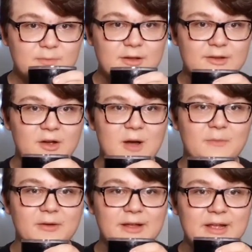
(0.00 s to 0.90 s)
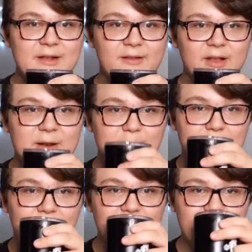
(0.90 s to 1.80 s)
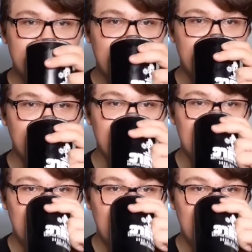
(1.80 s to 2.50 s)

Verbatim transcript: So I'm really easily embarrassed in public.